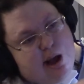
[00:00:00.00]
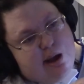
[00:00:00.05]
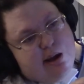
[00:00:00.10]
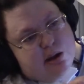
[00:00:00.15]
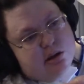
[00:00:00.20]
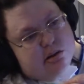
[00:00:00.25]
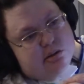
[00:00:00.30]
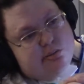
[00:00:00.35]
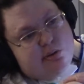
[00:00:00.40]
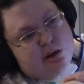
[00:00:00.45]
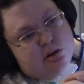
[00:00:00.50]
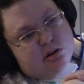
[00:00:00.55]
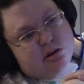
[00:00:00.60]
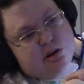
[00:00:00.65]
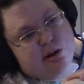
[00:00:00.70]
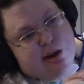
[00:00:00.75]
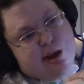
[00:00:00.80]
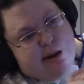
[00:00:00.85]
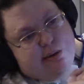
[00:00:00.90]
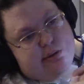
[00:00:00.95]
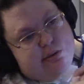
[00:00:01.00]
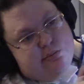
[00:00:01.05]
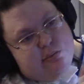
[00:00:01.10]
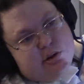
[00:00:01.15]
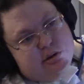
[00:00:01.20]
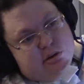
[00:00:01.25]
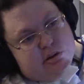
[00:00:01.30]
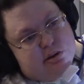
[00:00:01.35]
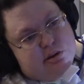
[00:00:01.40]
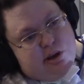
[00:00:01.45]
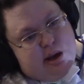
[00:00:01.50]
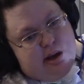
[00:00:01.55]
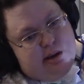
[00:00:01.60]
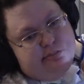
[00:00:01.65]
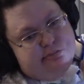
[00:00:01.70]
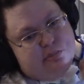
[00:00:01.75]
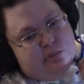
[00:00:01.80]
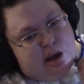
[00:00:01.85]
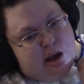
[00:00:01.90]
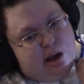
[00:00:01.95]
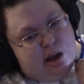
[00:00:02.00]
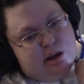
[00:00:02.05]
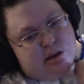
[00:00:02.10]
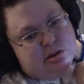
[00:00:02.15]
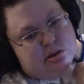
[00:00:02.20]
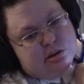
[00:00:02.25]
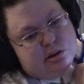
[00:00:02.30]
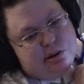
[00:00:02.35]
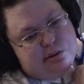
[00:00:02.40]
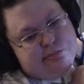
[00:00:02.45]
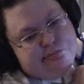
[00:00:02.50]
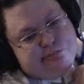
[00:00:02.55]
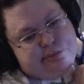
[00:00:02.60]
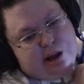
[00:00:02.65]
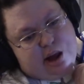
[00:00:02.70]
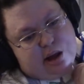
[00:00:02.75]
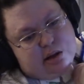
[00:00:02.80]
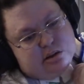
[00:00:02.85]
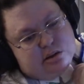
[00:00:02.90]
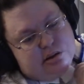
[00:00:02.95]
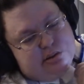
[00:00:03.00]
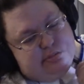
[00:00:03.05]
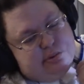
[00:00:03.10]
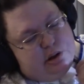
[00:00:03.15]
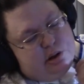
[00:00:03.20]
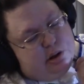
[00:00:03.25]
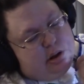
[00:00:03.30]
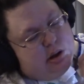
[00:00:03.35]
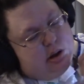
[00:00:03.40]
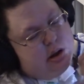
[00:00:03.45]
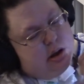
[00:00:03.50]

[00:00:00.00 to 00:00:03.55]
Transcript: guess to make sure they have the most DMPs possible,